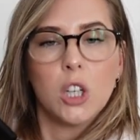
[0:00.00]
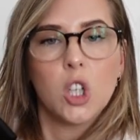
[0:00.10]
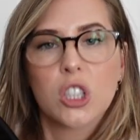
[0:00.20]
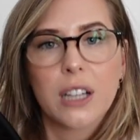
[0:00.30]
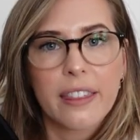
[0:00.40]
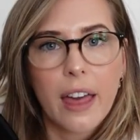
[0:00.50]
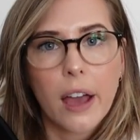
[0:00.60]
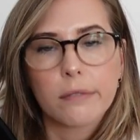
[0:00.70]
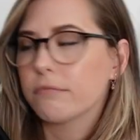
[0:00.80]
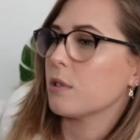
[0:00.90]
looks like
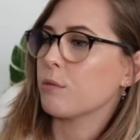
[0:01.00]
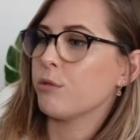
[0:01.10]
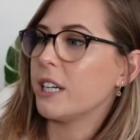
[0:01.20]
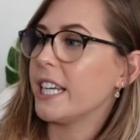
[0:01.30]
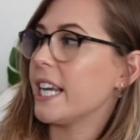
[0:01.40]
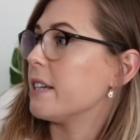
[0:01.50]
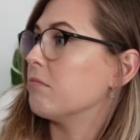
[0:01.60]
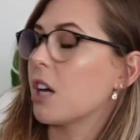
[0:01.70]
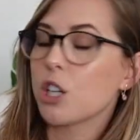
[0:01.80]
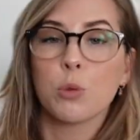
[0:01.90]
that. It's really
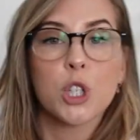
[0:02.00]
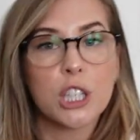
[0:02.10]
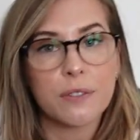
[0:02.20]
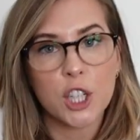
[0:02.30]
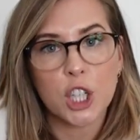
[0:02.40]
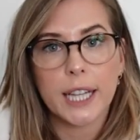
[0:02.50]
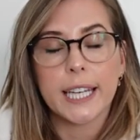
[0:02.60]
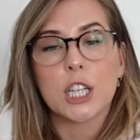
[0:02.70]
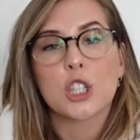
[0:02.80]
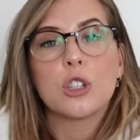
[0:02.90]
neat. And when she's finished
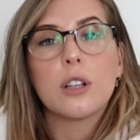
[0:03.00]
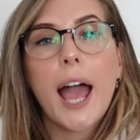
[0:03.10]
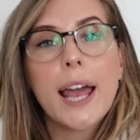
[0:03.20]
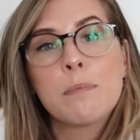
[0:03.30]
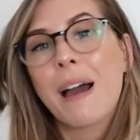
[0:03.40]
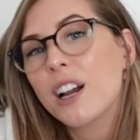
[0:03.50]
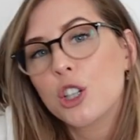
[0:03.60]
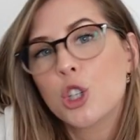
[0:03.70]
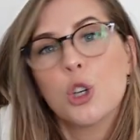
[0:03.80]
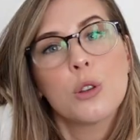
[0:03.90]
cleaning, she'll head
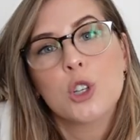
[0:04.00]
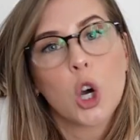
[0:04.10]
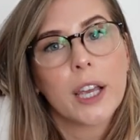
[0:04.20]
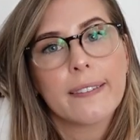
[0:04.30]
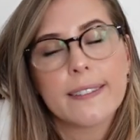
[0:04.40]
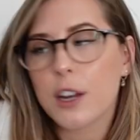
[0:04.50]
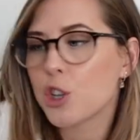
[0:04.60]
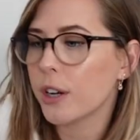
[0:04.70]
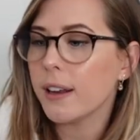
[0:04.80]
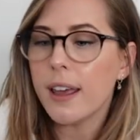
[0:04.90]
back to the docking
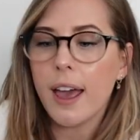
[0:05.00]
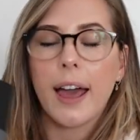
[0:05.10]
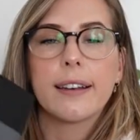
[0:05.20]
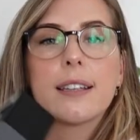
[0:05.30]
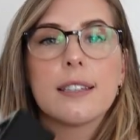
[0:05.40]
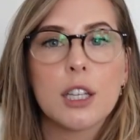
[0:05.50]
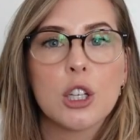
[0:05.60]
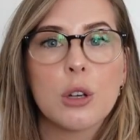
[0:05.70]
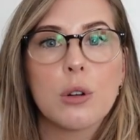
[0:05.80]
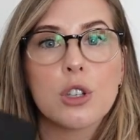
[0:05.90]
station and
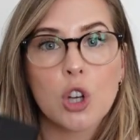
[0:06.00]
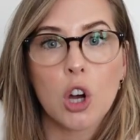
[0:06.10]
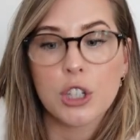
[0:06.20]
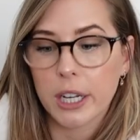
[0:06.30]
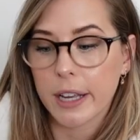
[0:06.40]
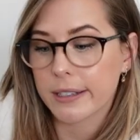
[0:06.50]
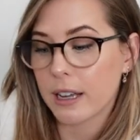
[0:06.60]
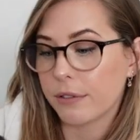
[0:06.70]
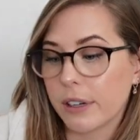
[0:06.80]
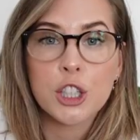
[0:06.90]
continue charging
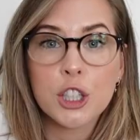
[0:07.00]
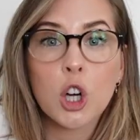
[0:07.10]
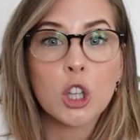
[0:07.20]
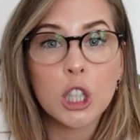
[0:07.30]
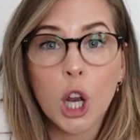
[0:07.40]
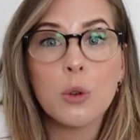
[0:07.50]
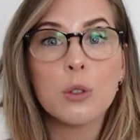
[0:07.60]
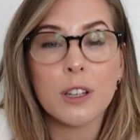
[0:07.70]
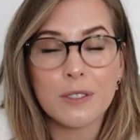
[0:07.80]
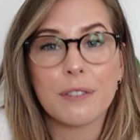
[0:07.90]
herself. And she's got
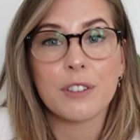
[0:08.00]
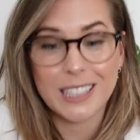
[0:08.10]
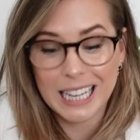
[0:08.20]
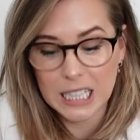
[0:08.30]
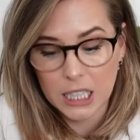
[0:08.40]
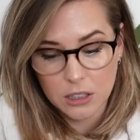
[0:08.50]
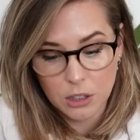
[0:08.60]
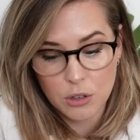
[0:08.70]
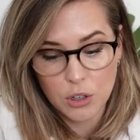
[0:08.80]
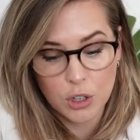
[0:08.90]
loads of different settings, so
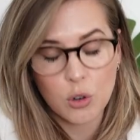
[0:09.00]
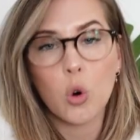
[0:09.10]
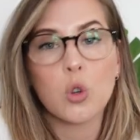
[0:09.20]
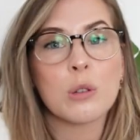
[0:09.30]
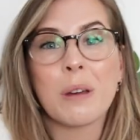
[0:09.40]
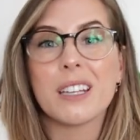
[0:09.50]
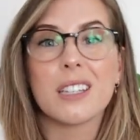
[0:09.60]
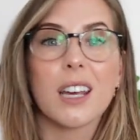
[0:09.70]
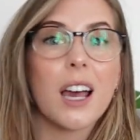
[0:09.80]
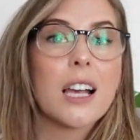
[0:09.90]
you can
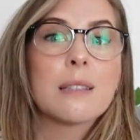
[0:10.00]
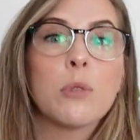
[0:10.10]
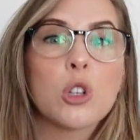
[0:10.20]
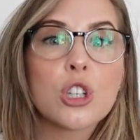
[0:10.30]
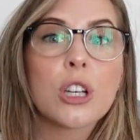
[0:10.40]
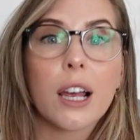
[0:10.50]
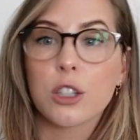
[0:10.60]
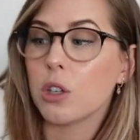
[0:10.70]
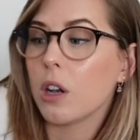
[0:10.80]
automate it as much as you